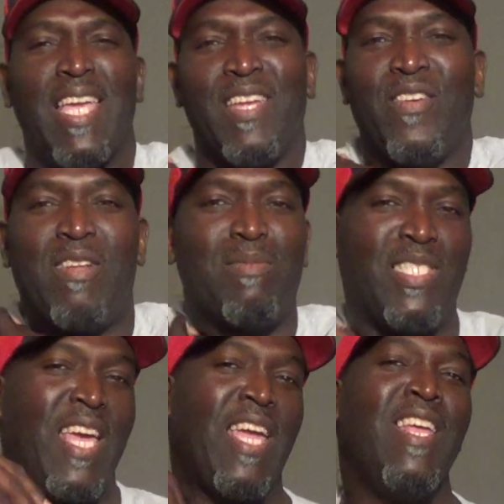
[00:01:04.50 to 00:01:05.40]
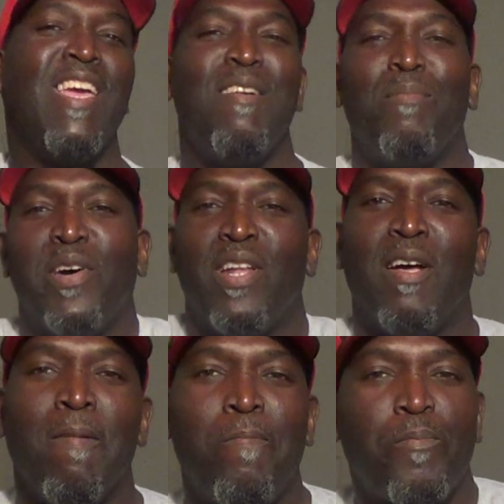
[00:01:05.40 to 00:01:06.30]
you know what I'm saying? But
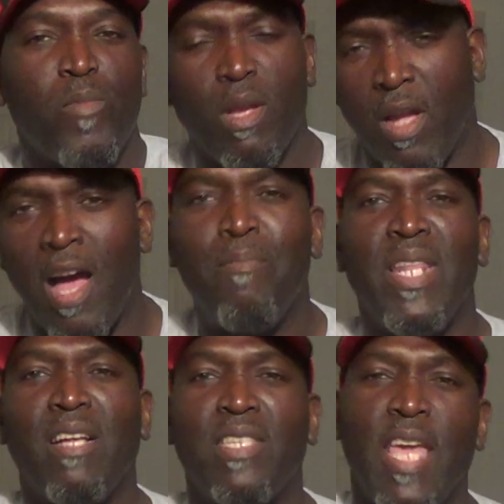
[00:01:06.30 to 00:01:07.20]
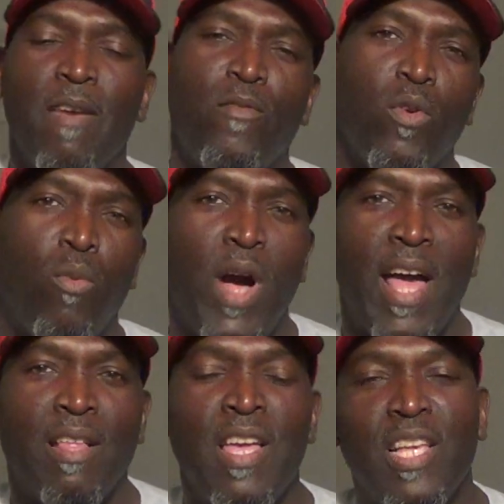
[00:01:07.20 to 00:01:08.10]
I've been out the game for a
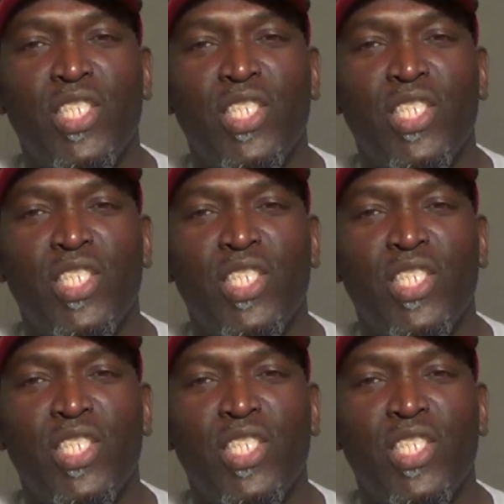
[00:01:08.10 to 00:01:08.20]
while.